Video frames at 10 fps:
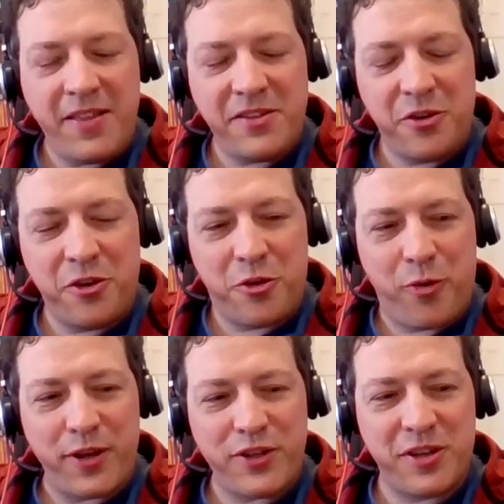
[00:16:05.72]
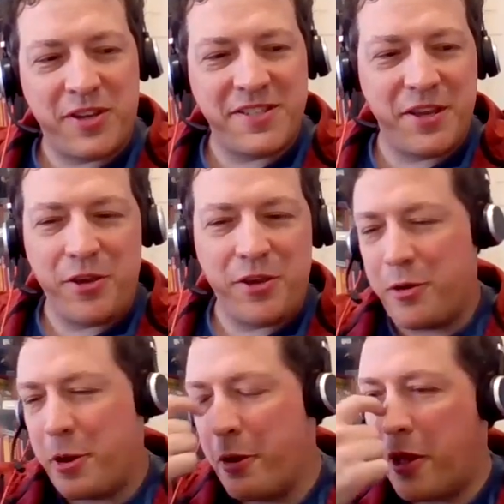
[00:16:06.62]
that's a good question because
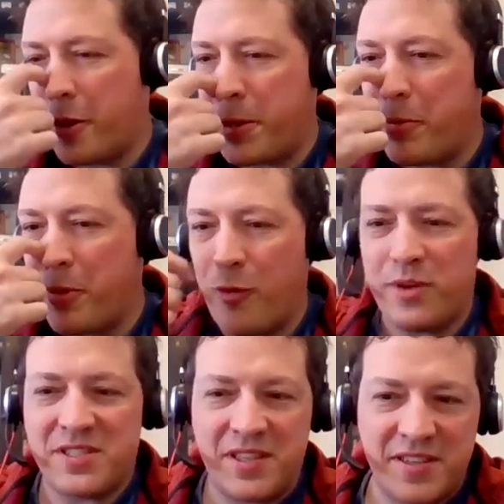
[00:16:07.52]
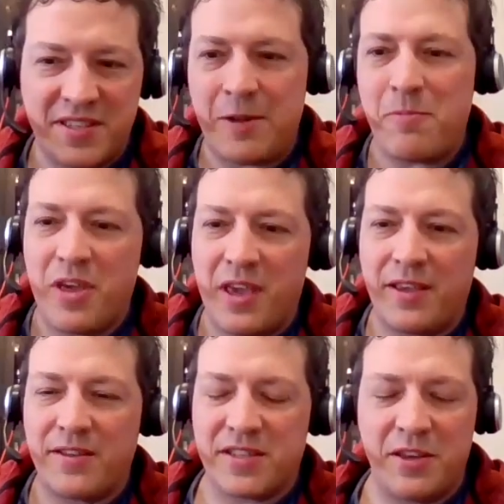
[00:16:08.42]
you hear a lot of people always say the same
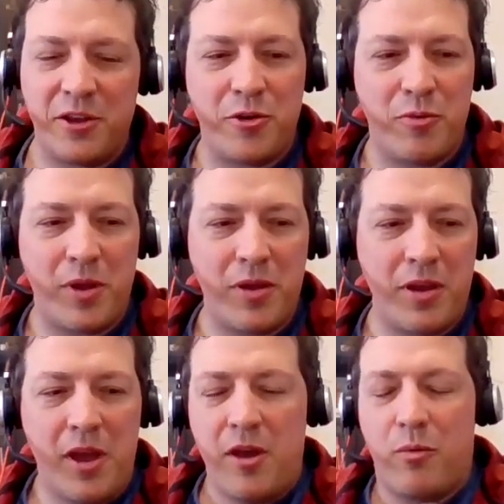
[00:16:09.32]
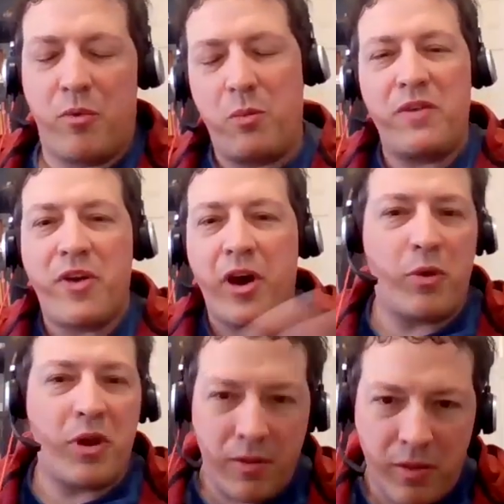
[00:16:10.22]
things, and we've got